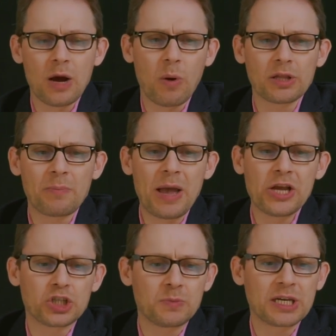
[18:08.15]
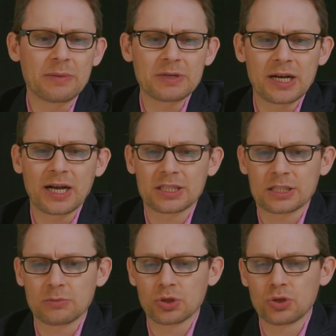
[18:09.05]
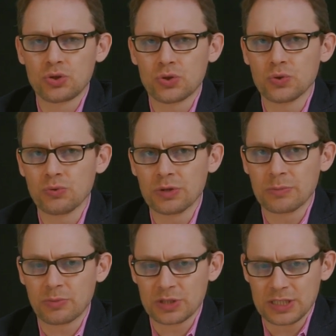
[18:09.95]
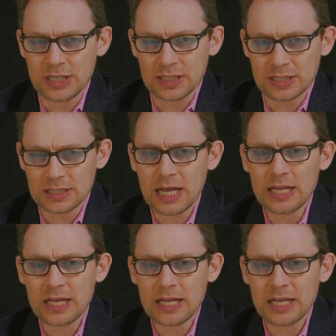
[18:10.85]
while the patient's becoming accustomed to the prosthesis.